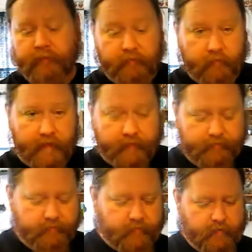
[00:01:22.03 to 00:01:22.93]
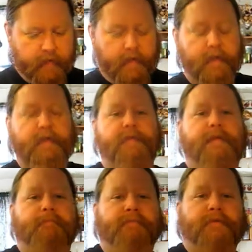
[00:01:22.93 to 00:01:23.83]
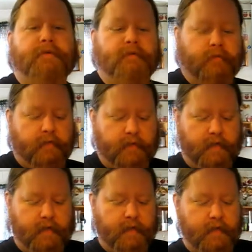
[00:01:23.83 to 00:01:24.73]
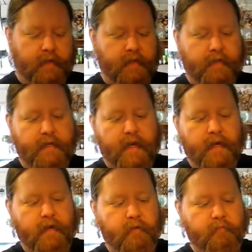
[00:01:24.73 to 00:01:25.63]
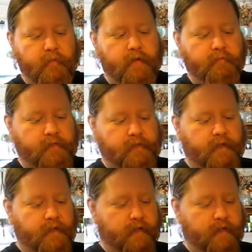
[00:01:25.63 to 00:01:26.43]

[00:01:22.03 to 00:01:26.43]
Right? Step 2. Take roast.